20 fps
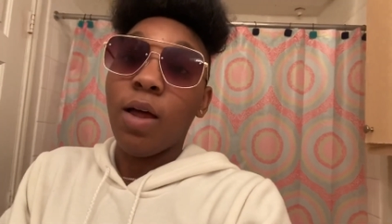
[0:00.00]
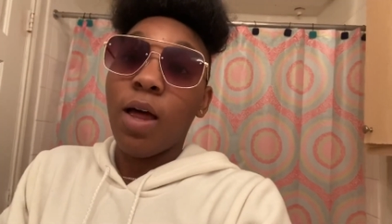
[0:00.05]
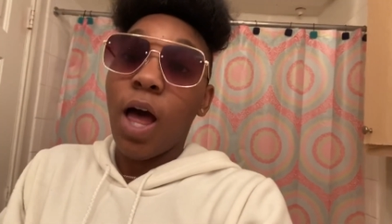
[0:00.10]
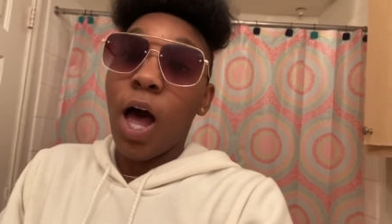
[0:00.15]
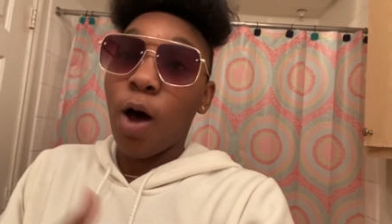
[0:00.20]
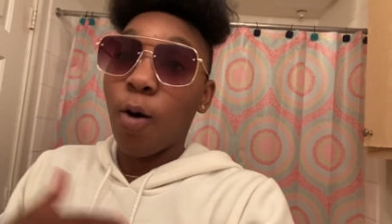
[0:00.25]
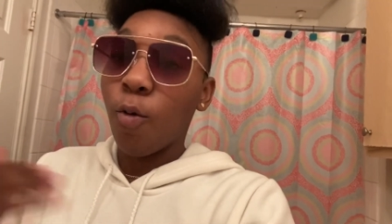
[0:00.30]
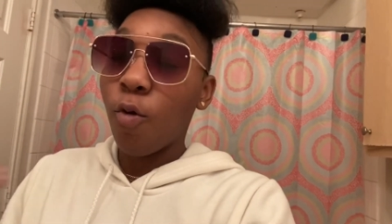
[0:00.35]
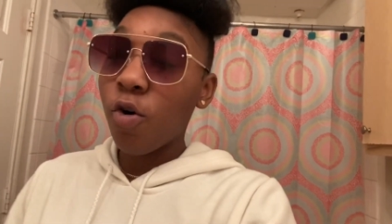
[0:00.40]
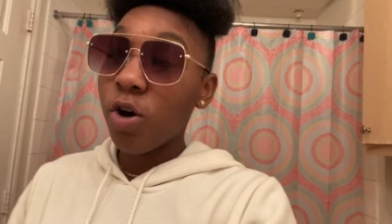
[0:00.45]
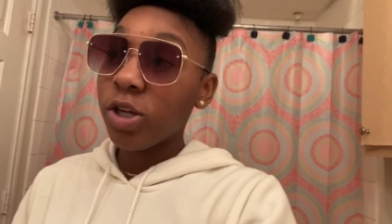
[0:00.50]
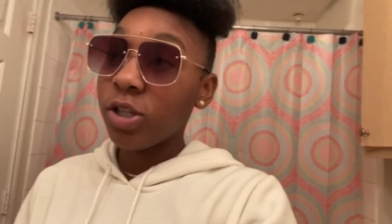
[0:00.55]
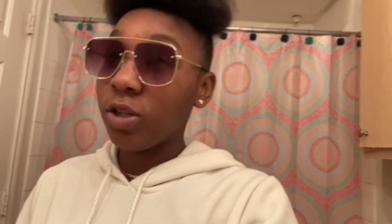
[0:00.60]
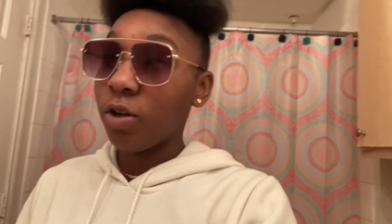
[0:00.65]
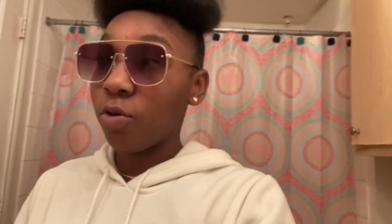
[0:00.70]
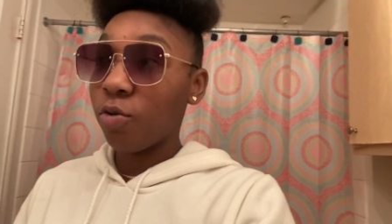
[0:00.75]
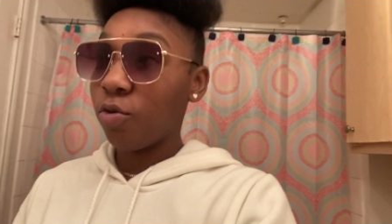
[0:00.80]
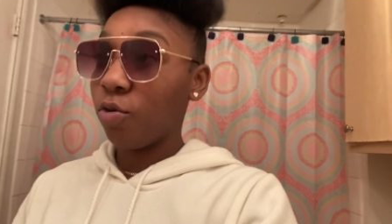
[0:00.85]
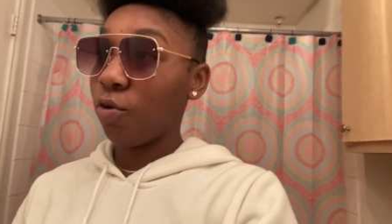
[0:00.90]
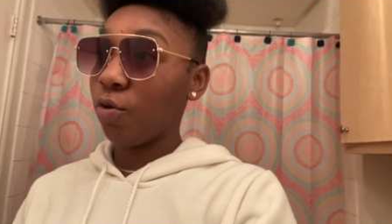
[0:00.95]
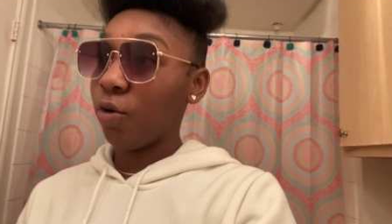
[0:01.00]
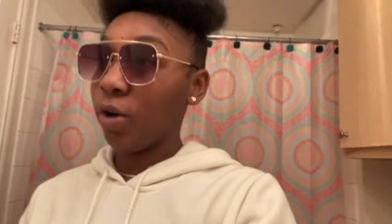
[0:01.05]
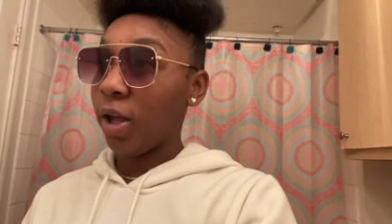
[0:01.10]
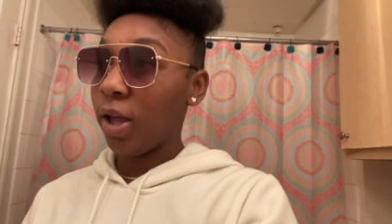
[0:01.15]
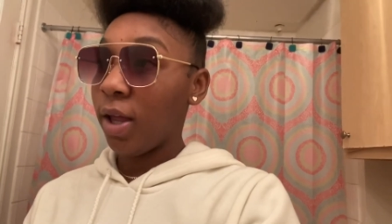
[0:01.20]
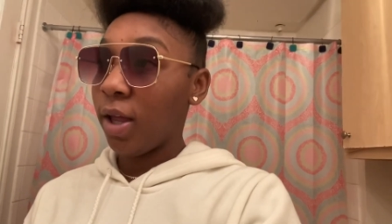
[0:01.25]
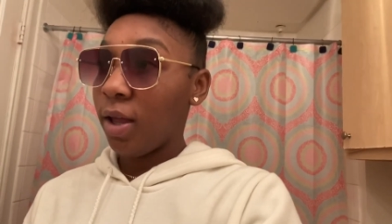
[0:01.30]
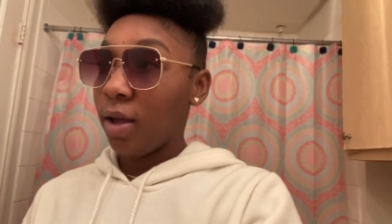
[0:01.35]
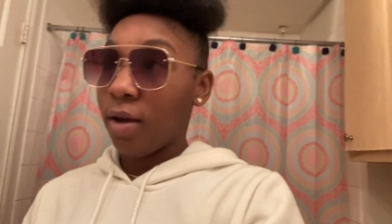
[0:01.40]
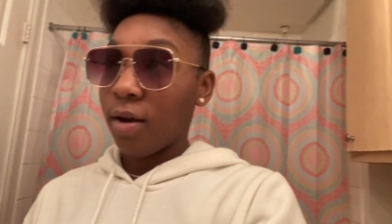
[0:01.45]
I was gonna do
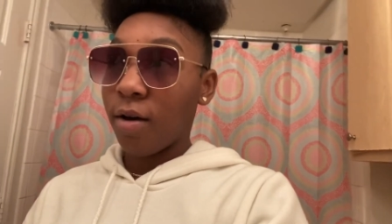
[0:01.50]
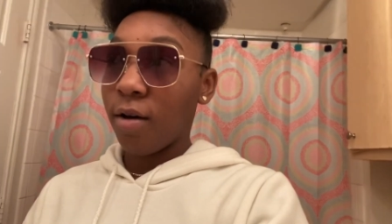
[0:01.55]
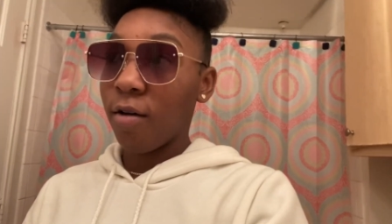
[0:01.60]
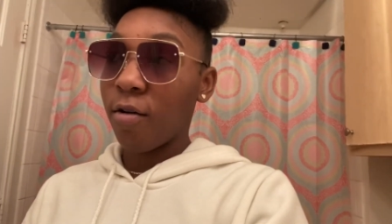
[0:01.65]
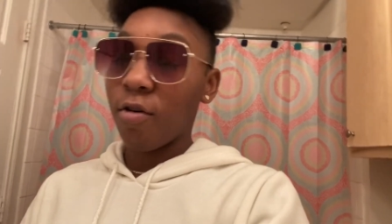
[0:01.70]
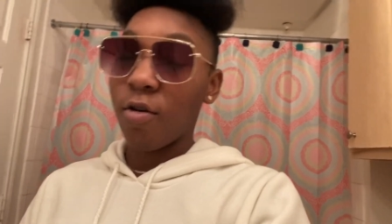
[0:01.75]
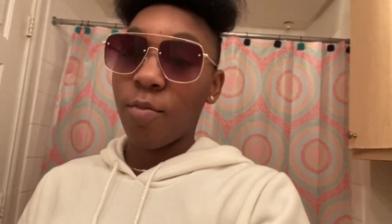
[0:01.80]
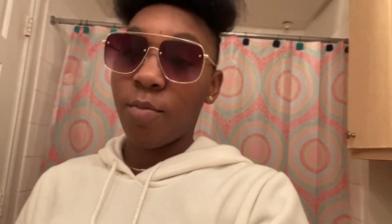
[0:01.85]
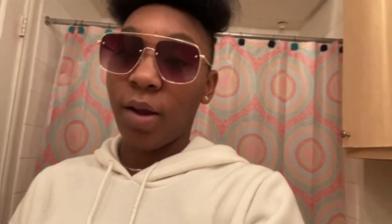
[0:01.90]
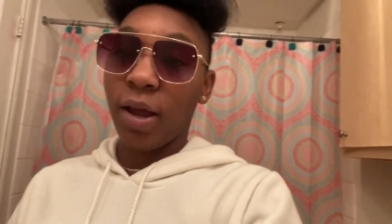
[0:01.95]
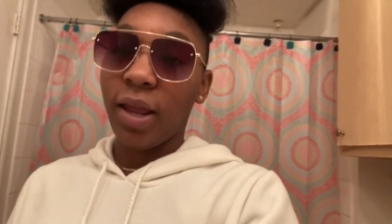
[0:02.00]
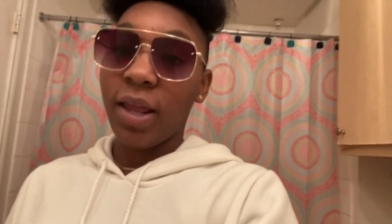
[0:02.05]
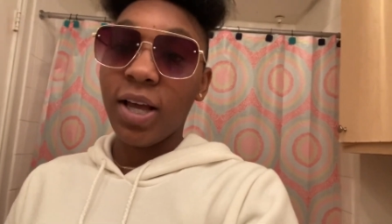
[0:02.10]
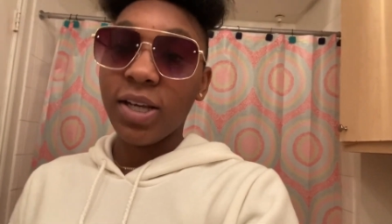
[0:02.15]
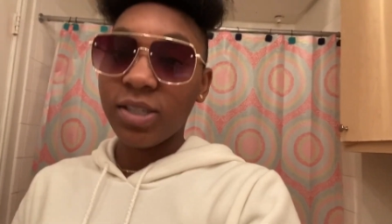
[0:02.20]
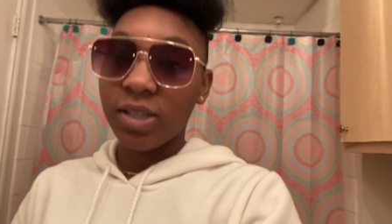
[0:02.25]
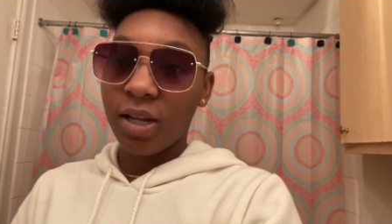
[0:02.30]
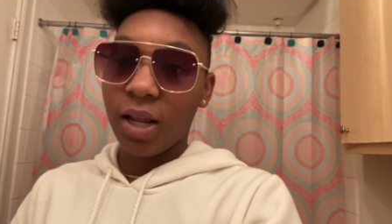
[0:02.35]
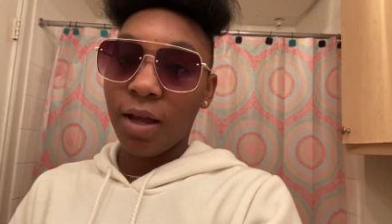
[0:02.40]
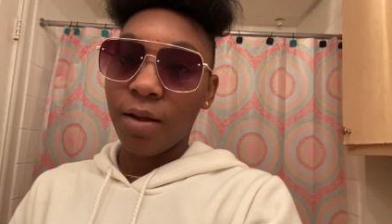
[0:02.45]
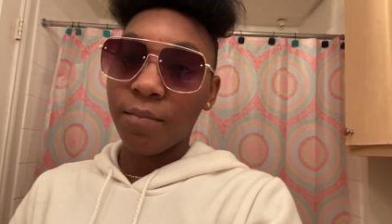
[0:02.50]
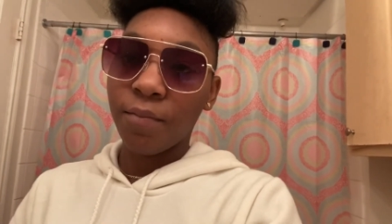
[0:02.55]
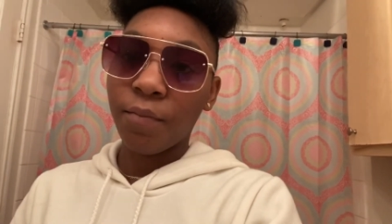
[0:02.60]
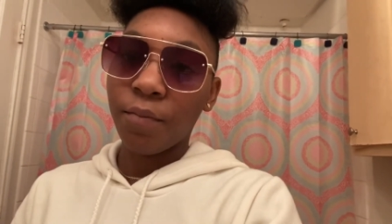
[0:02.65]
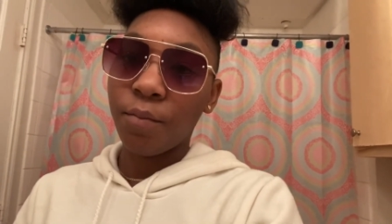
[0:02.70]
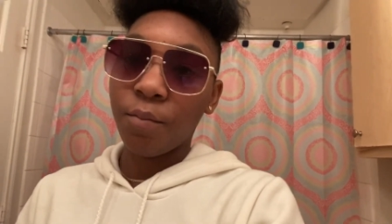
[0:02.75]
it, um, like yesterday,